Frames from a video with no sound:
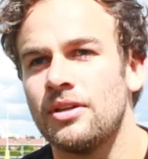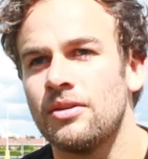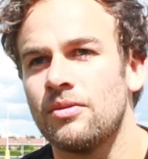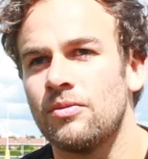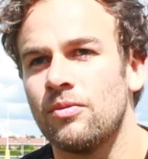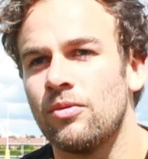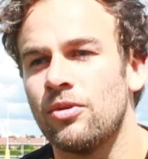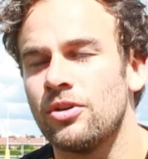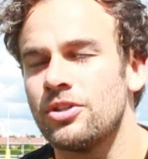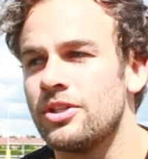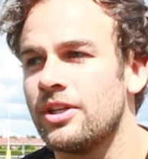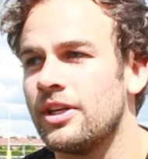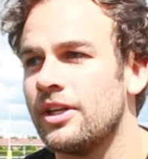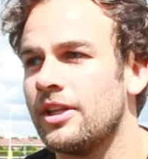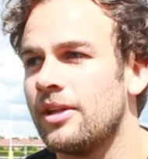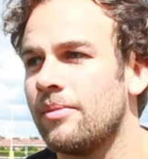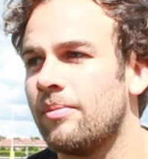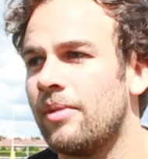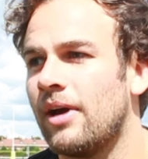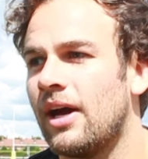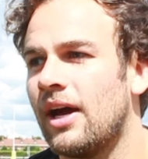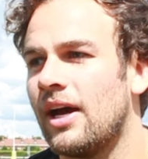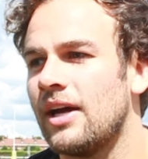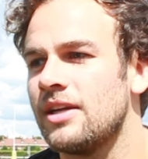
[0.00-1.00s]
Watching it in
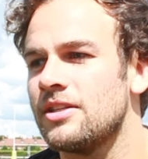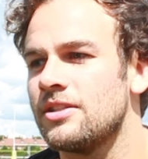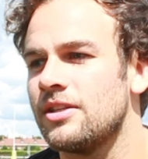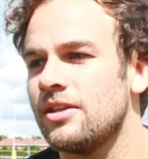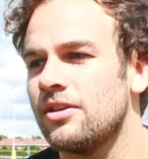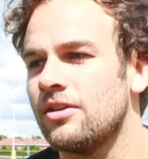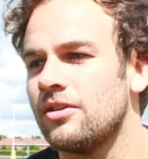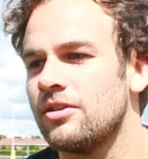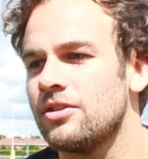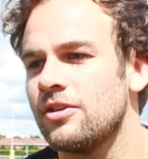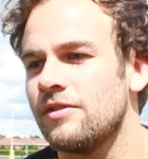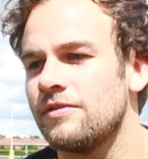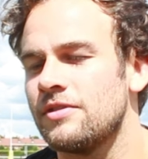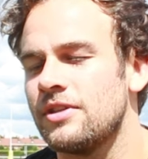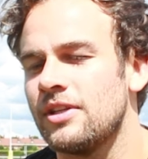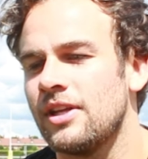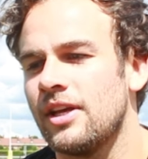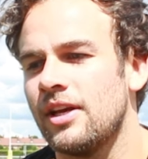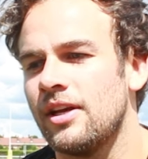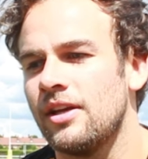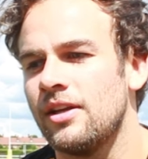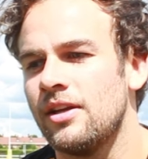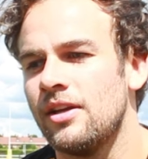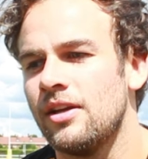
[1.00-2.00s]
the past, and it's obviously
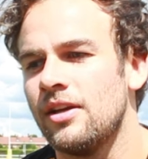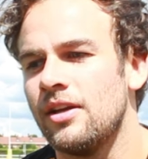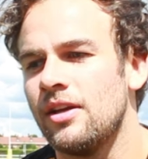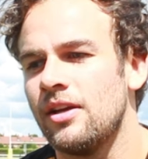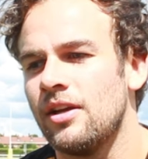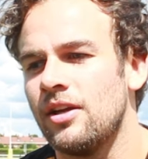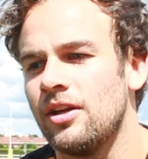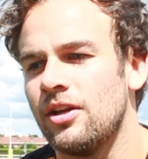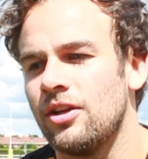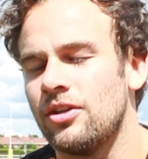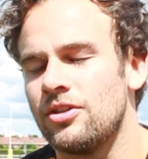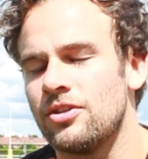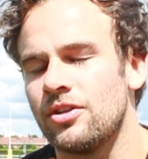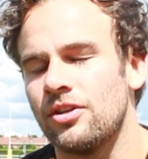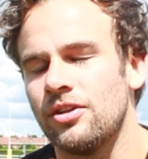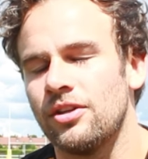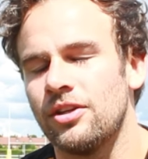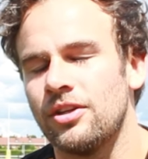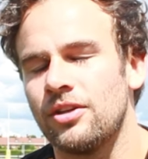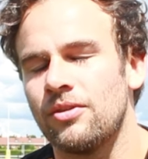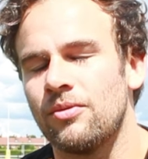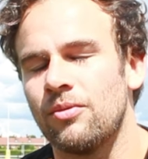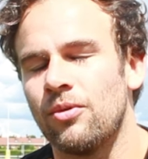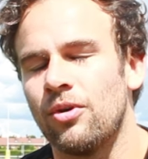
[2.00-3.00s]
that you
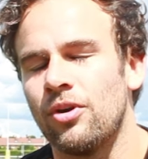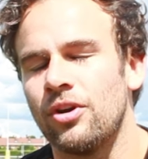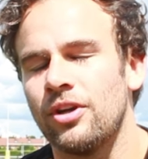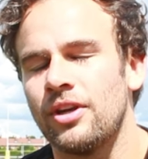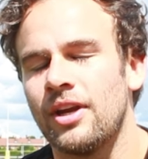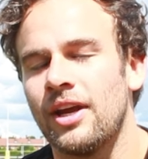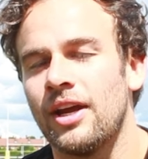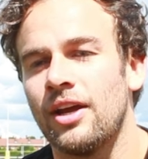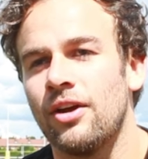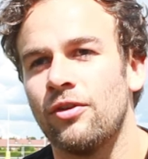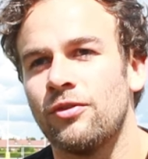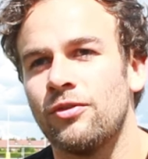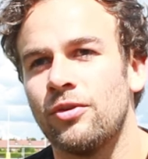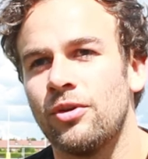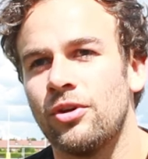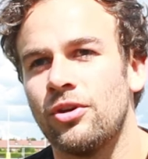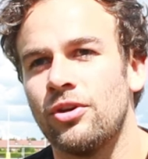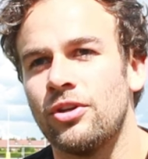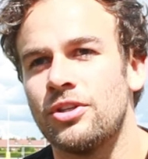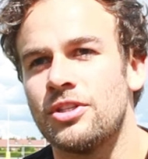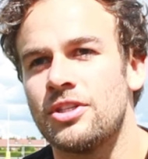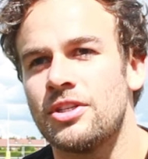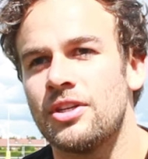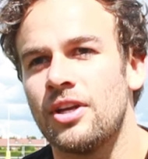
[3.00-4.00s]
certainly want to get off to a
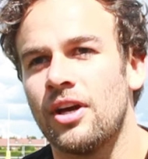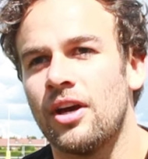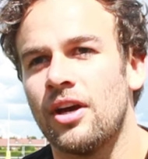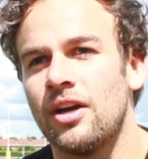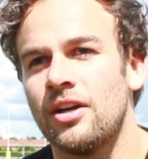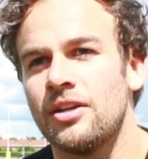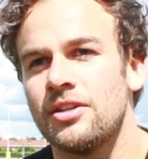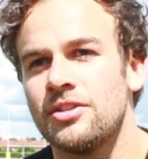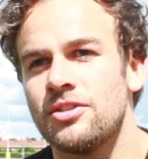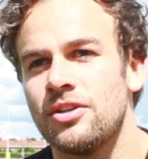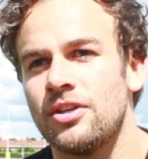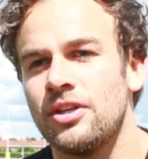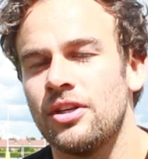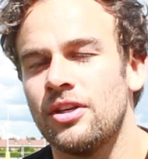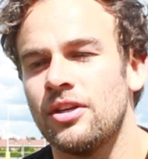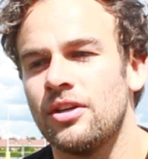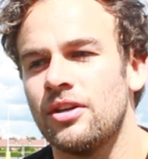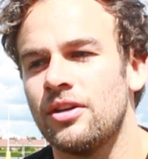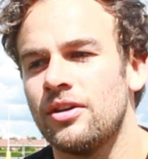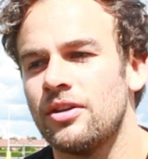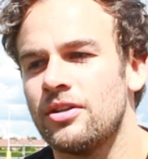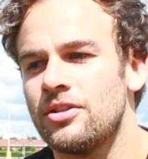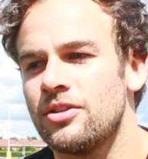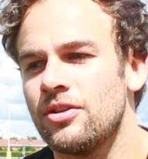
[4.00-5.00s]
good start, so
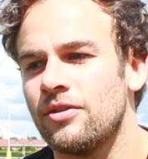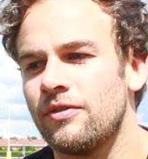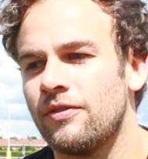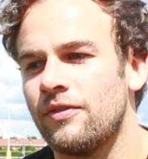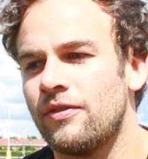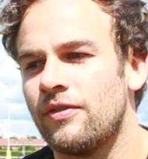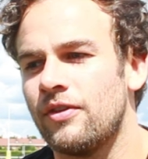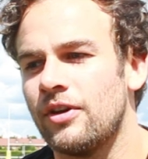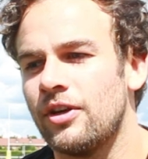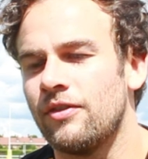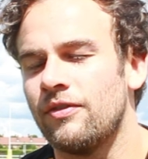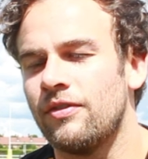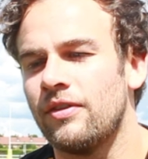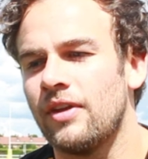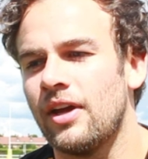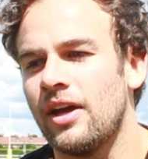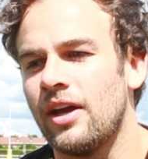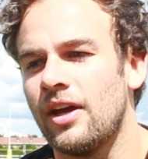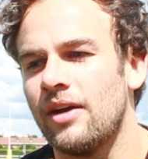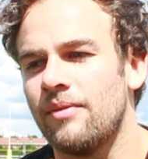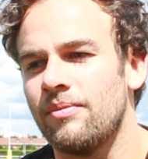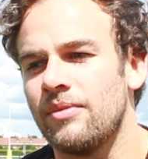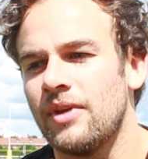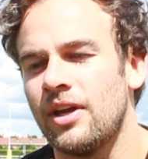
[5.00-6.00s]
you're sort of free of
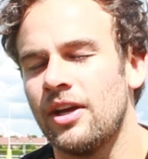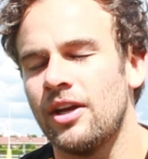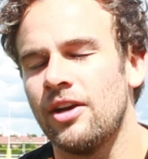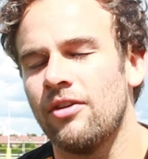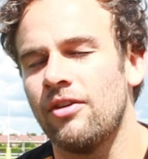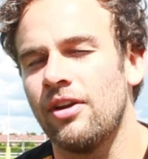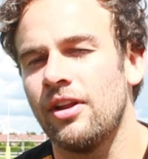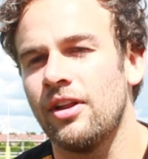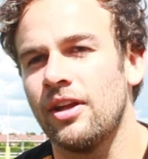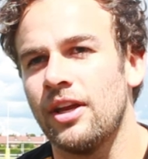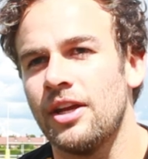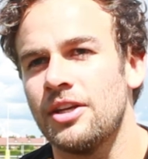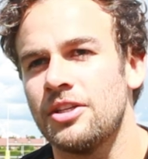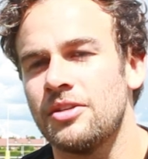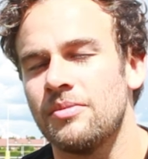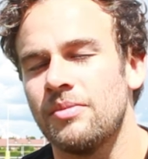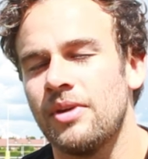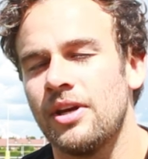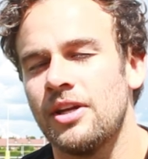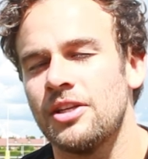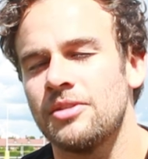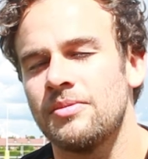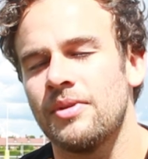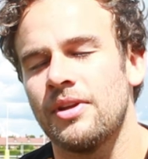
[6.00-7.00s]
any relegation
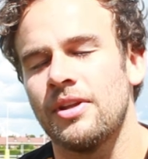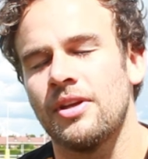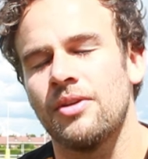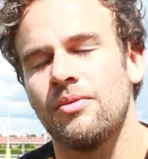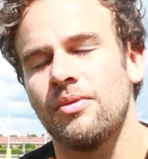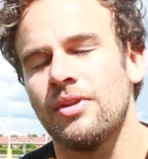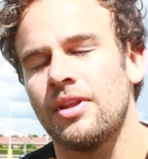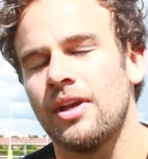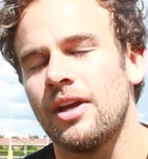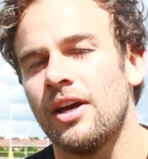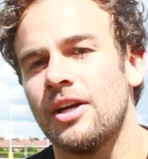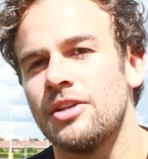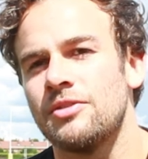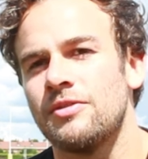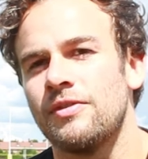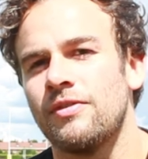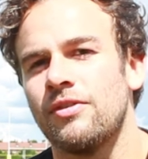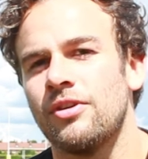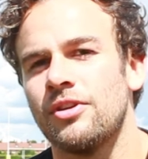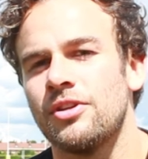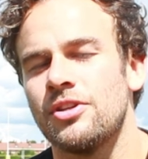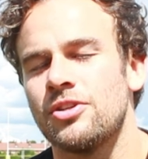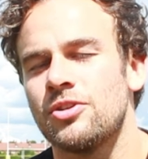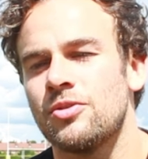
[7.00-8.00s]
battles. But I think with the guys
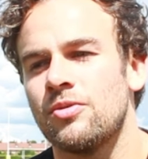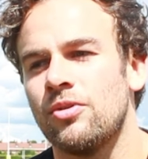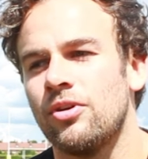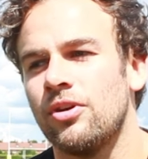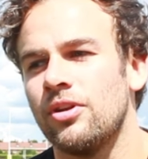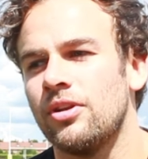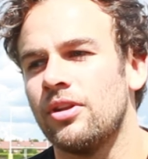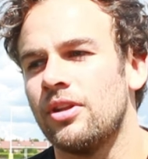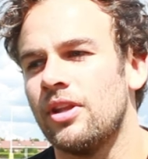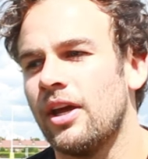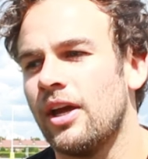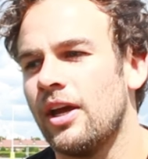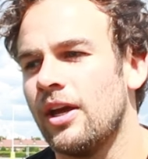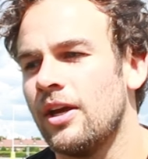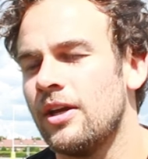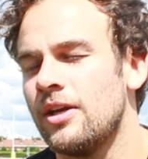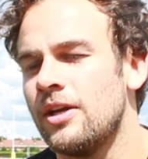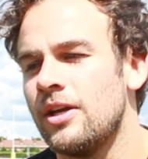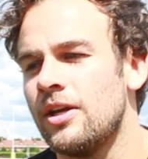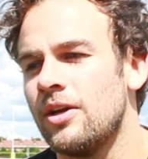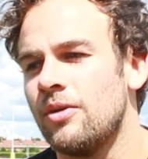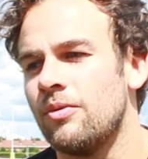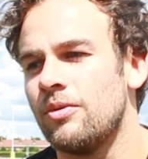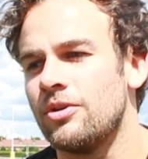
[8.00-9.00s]
we've got in the squad,
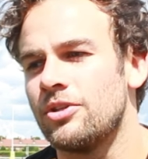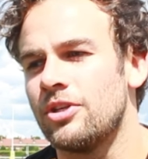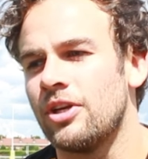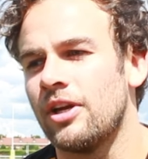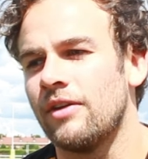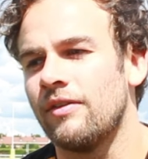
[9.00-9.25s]
we shouldn't